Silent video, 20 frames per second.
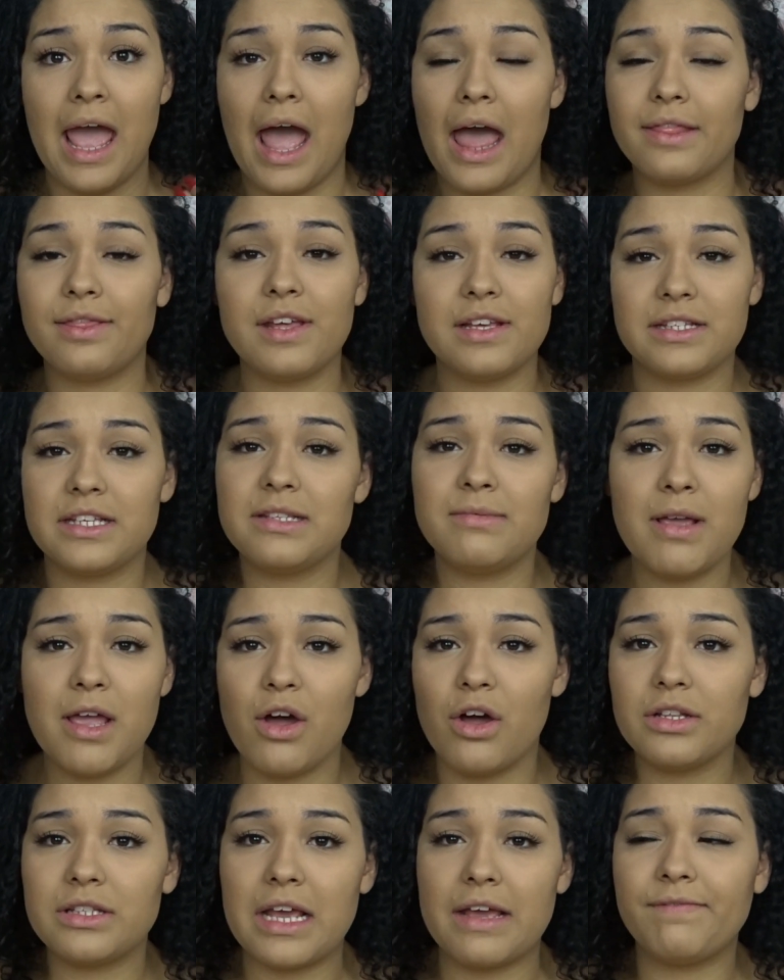This is my
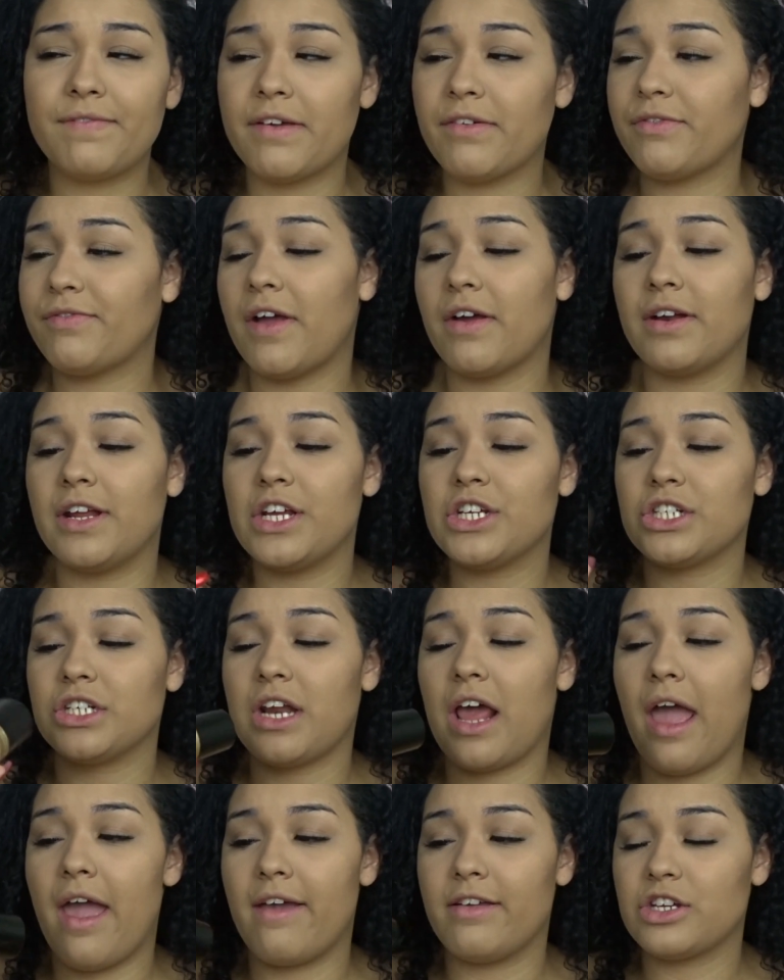all-time favorite
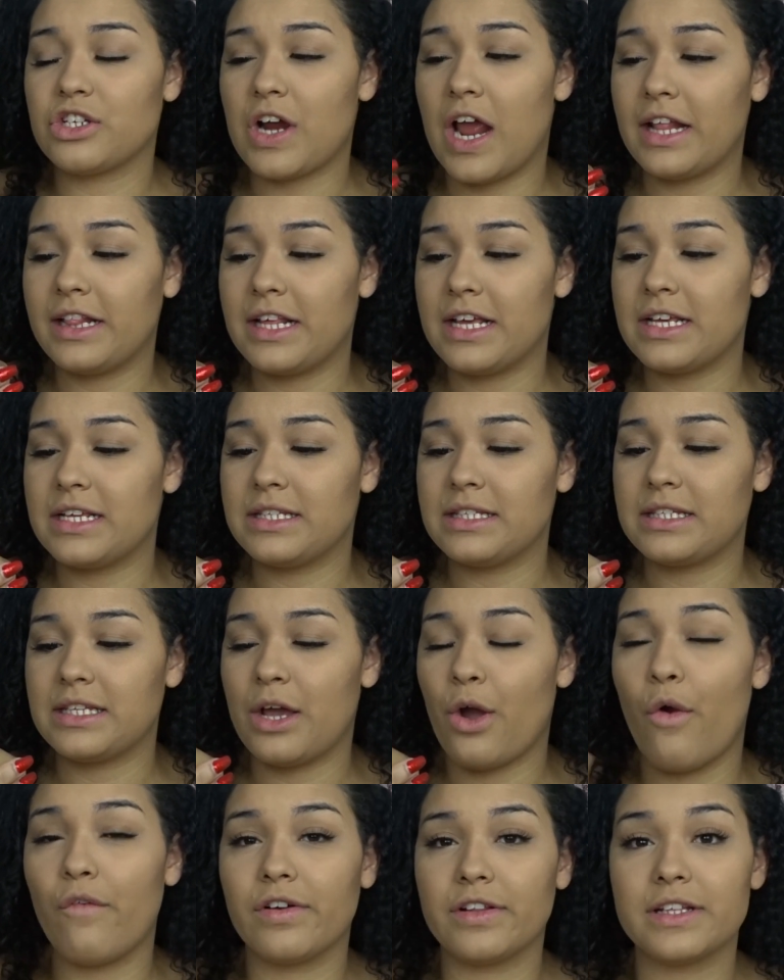foundation. I tried this
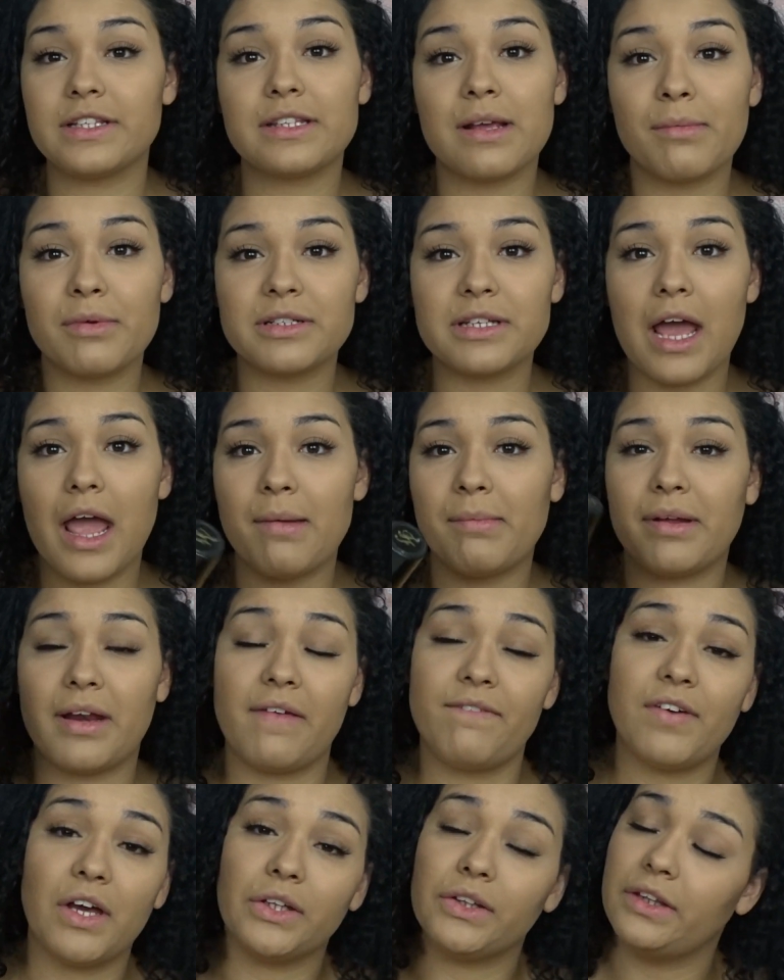over the summertime and
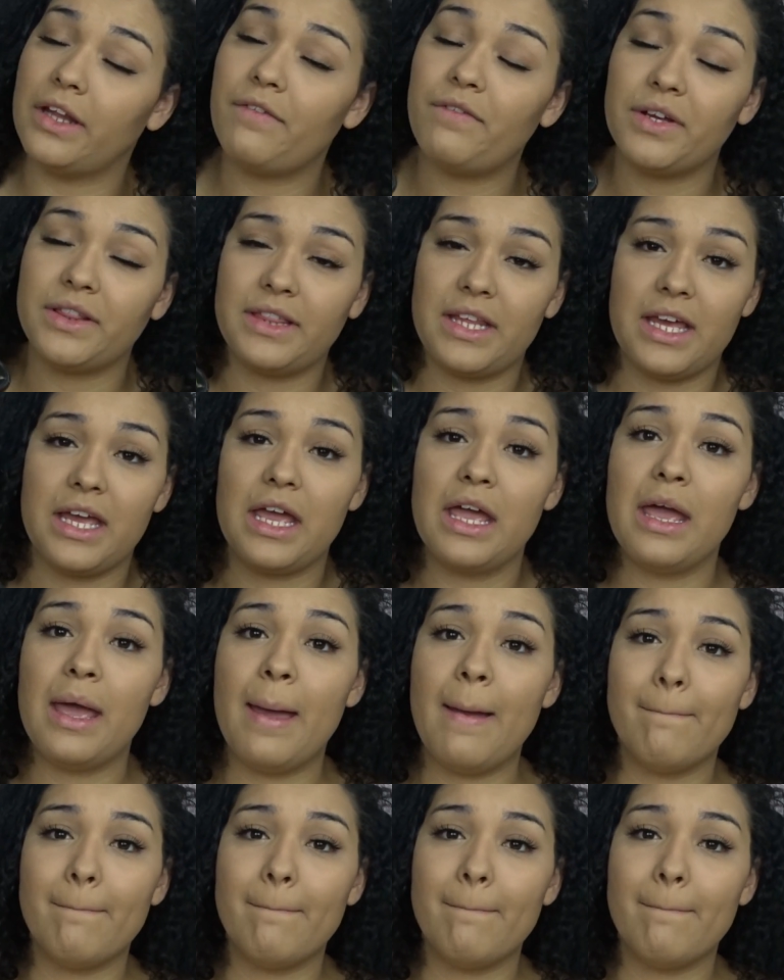I fell in love with it.